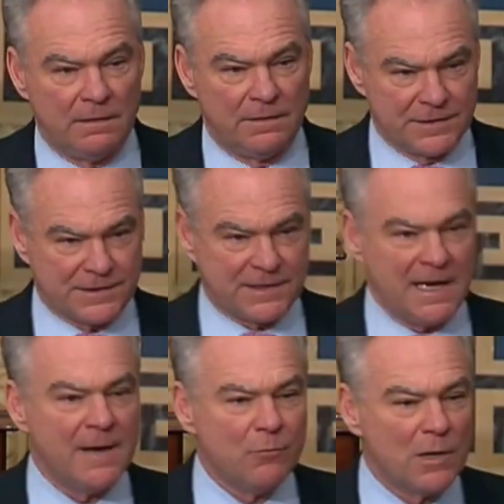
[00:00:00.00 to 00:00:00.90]
The
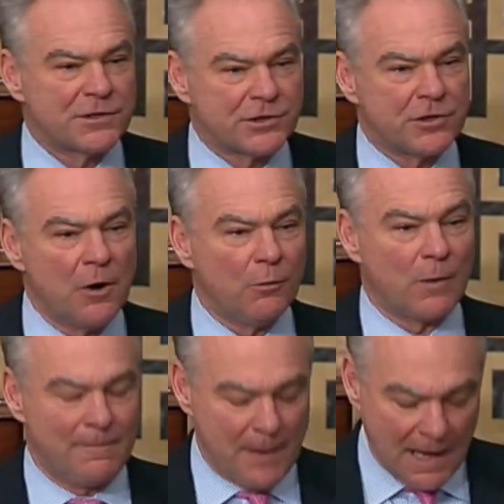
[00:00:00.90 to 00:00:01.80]
scheme was so
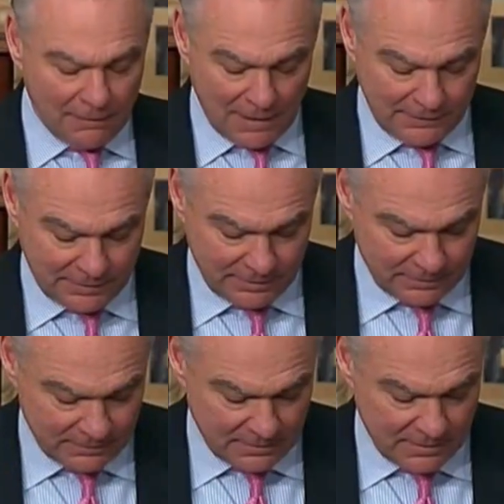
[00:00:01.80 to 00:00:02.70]
repellent
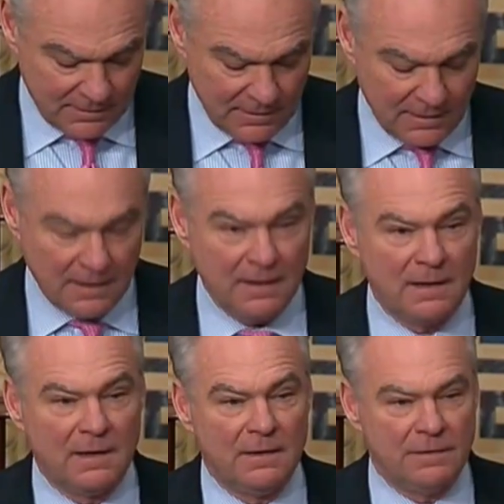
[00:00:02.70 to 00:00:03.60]

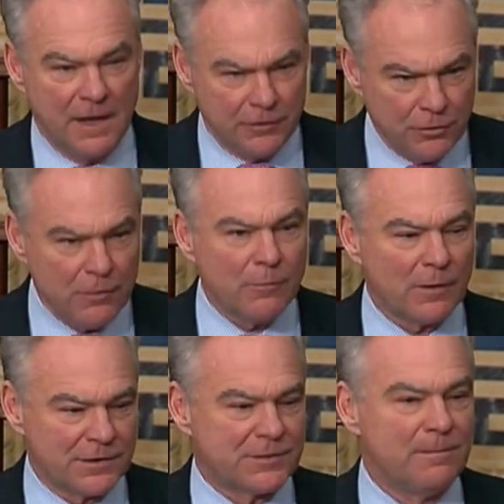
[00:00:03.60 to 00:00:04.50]
that
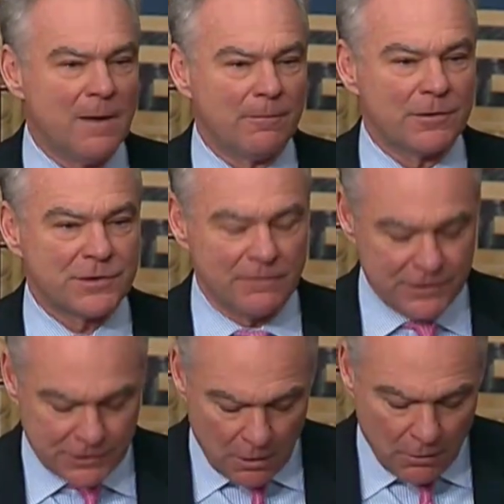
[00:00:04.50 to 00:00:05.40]
numerous members of
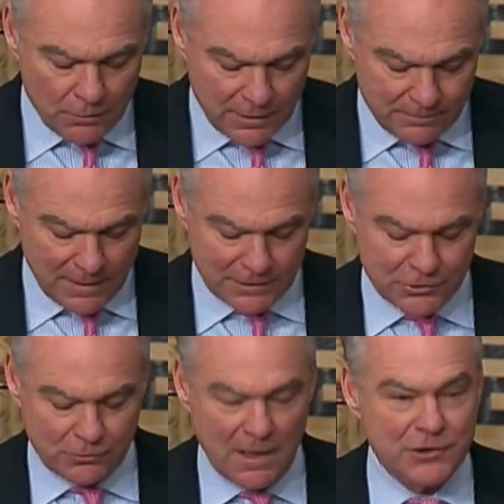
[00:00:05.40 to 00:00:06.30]
his own
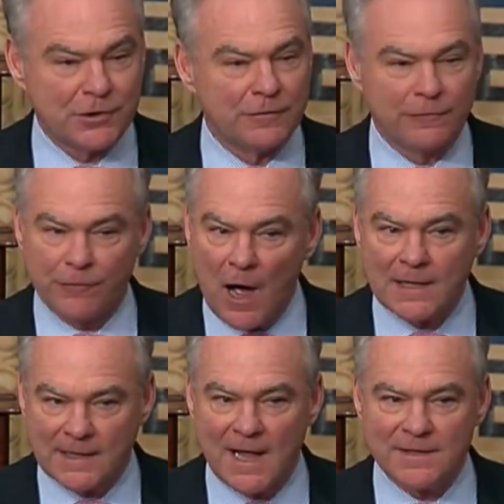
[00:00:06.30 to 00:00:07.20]
administration fought
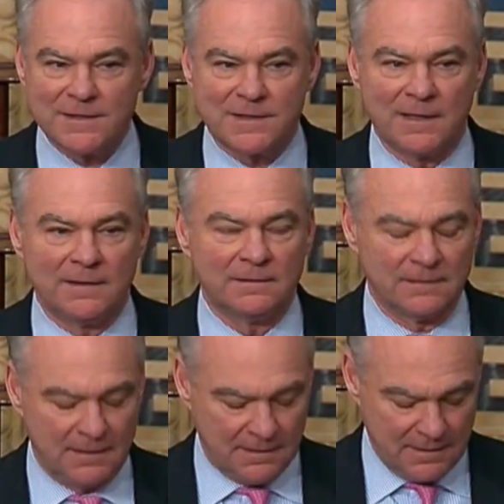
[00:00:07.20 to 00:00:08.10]
against it,
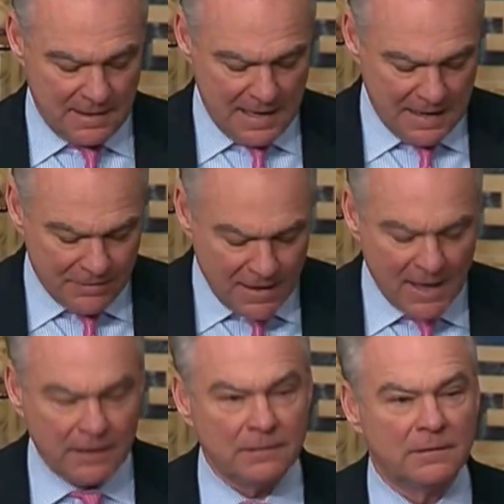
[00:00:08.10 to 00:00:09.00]
and
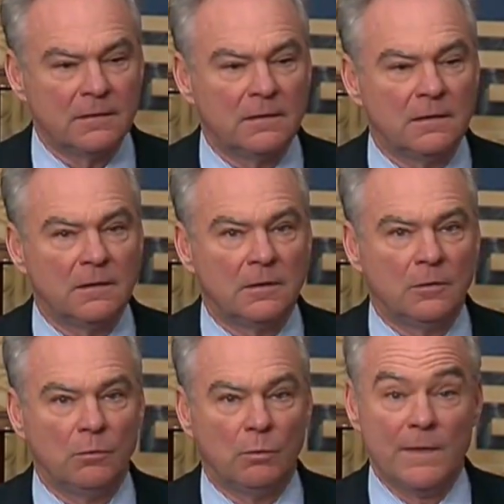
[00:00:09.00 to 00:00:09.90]
then,
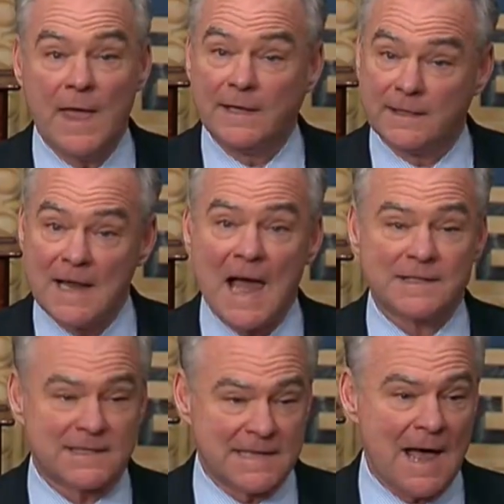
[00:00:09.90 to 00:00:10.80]
when they could
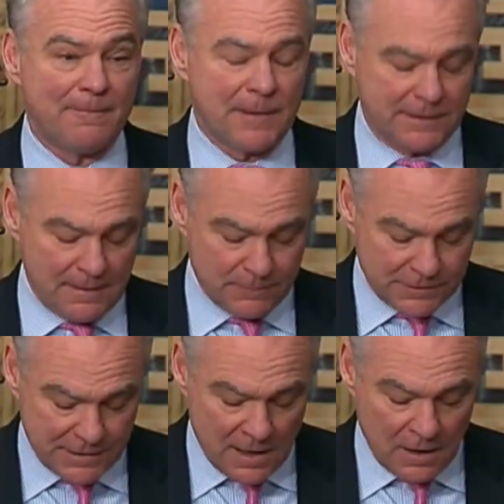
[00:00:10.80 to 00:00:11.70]
not stop it
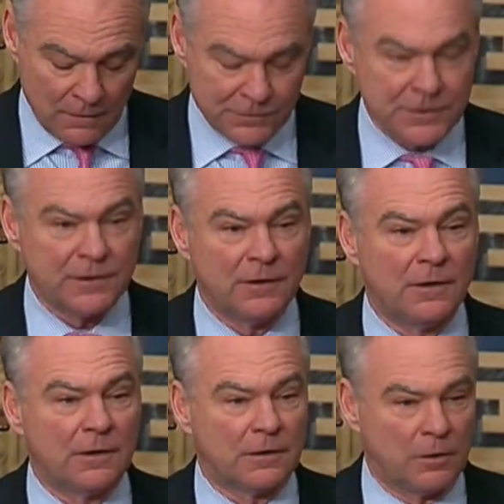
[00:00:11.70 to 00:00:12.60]
themselves,
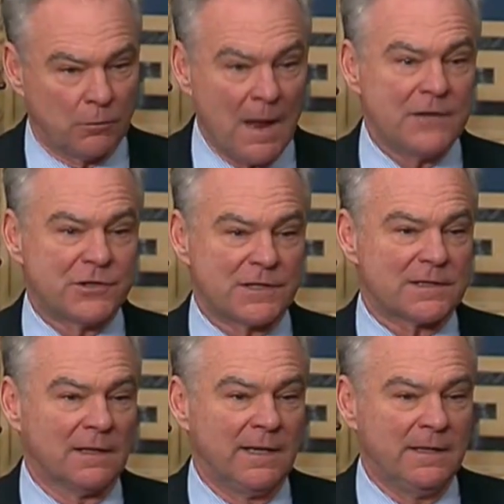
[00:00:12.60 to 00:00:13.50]

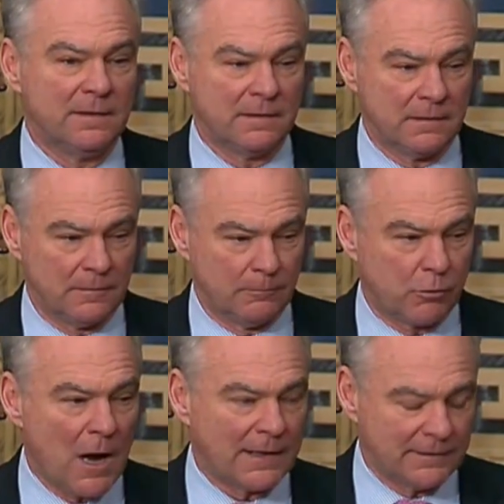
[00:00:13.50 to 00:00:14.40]
courageously
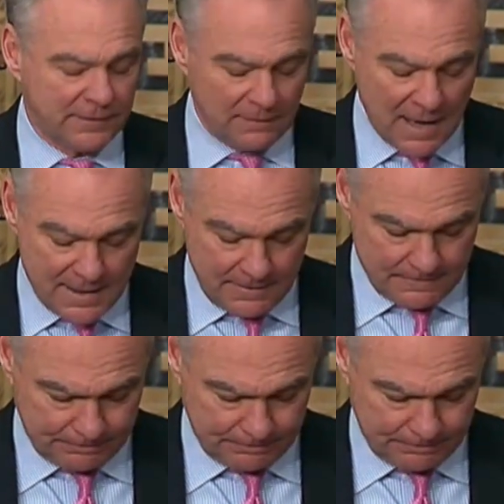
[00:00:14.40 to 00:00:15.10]
brought it to light.